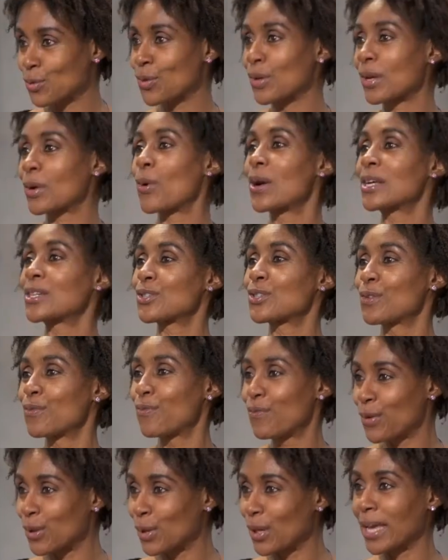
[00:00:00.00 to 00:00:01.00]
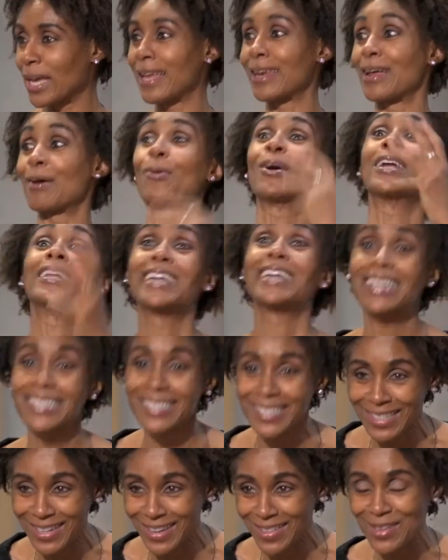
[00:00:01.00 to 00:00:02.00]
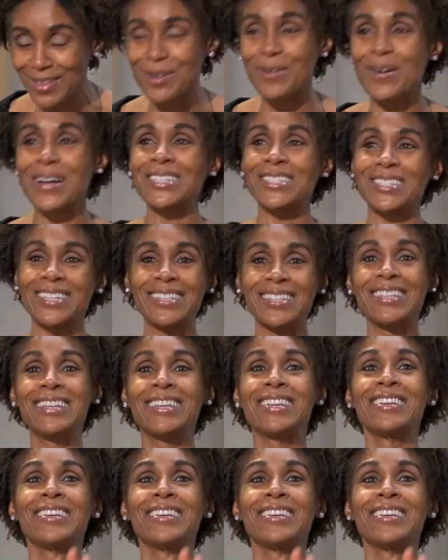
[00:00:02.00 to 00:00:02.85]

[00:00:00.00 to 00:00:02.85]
the question fully, and I wanted to ask another question.